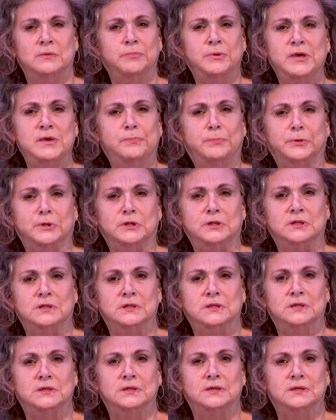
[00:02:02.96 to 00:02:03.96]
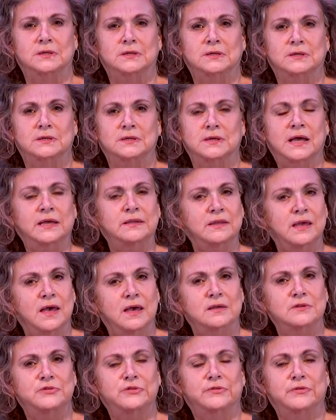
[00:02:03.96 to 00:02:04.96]
people." And
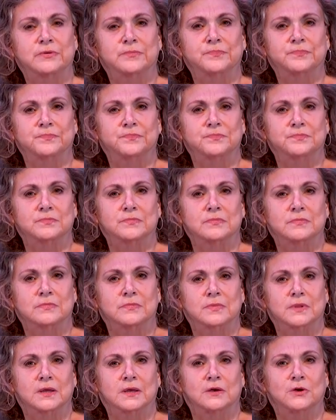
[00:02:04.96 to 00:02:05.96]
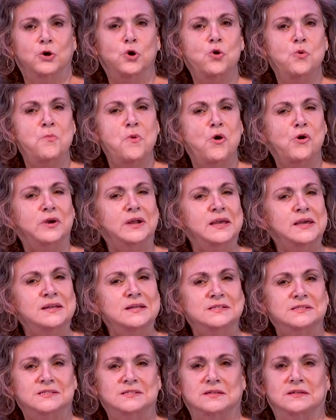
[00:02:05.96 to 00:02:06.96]
yet, who more
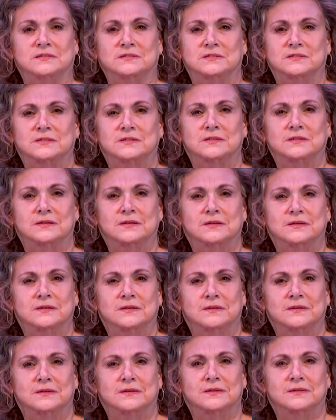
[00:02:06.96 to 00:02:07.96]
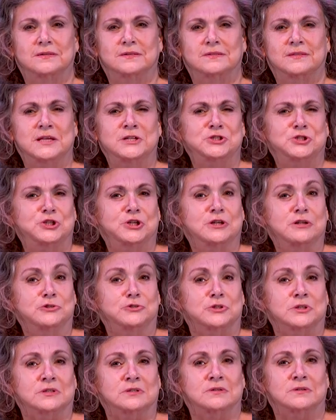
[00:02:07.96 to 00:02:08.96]
innocent than
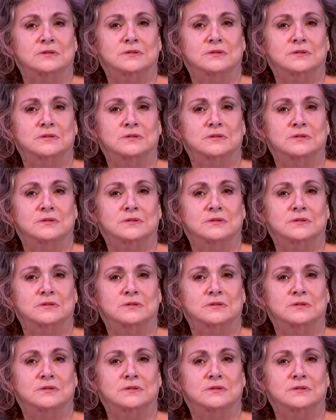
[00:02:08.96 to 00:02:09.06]
children?